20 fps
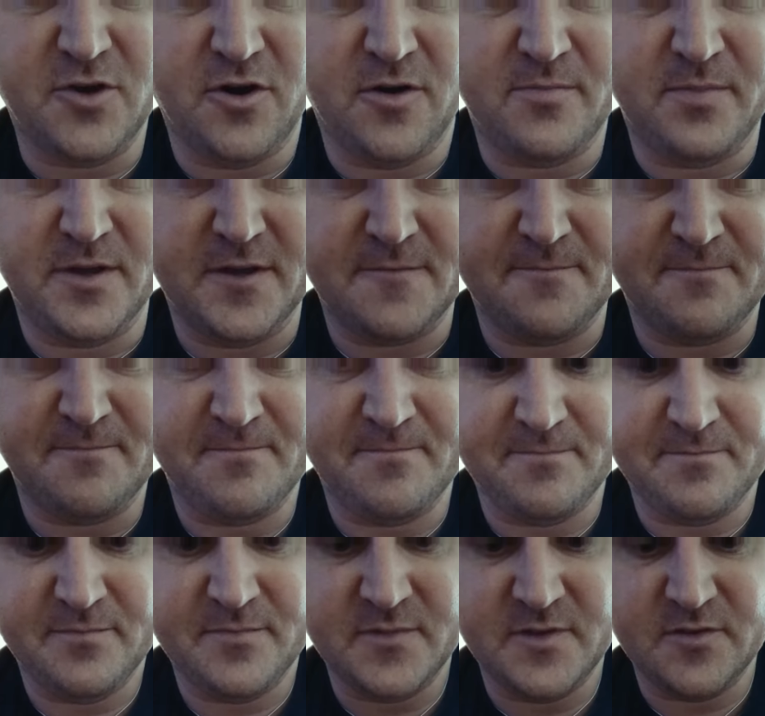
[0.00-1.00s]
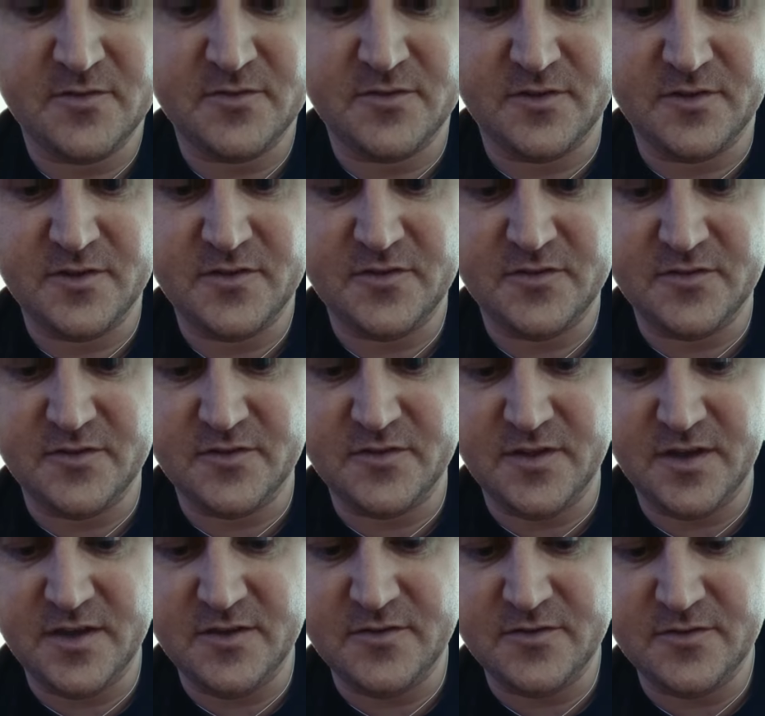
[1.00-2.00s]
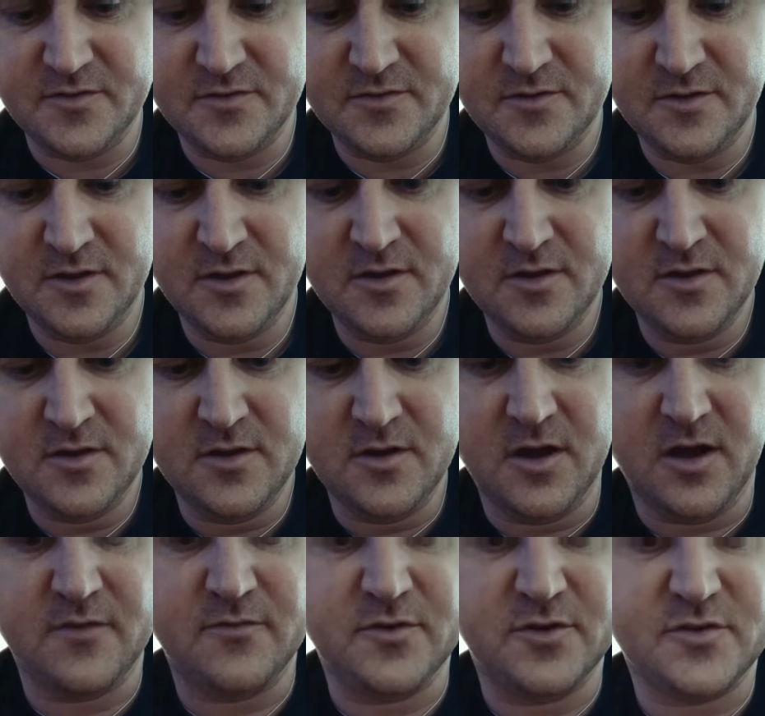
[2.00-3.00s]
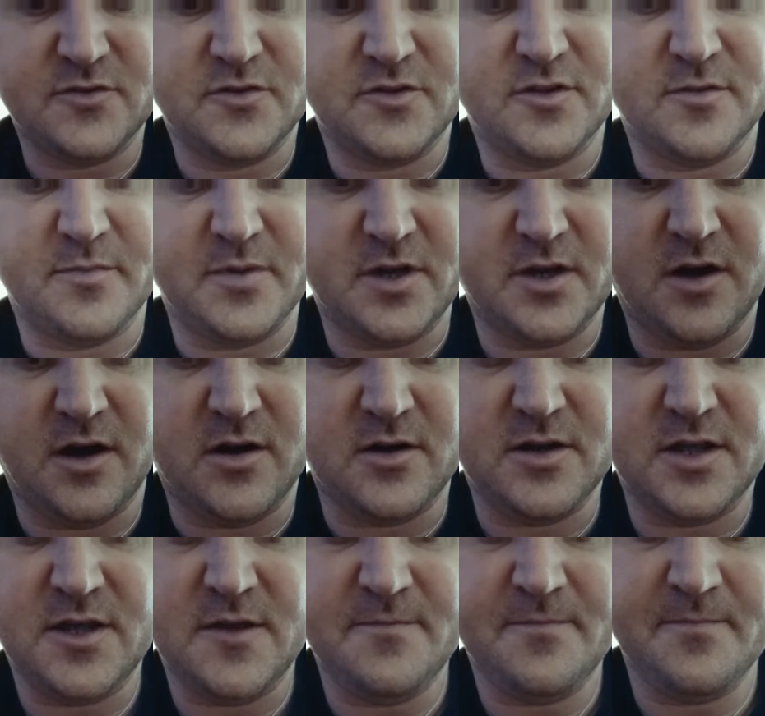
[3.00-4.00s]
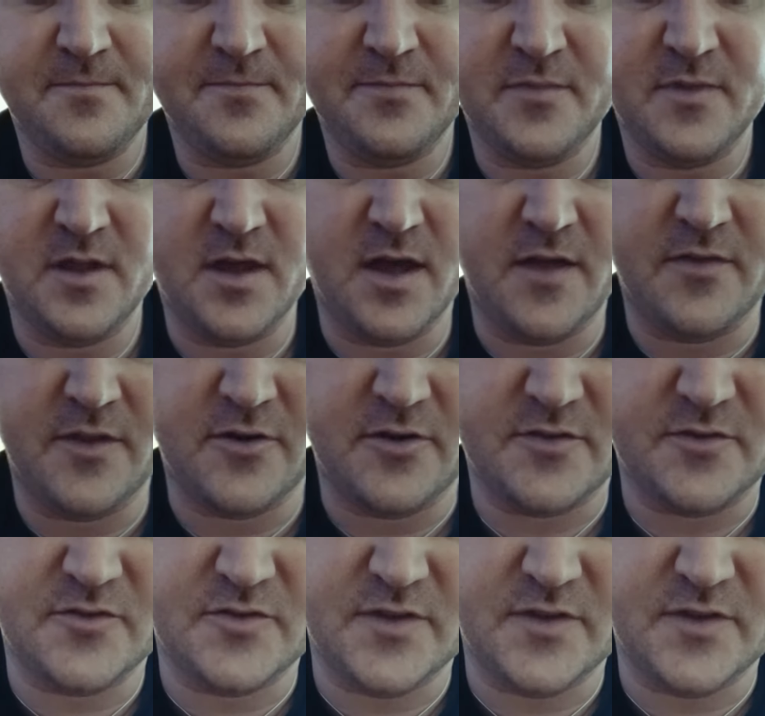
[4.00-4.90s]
cheap copy. So this is the Thyssen. I've looked at the Bacani and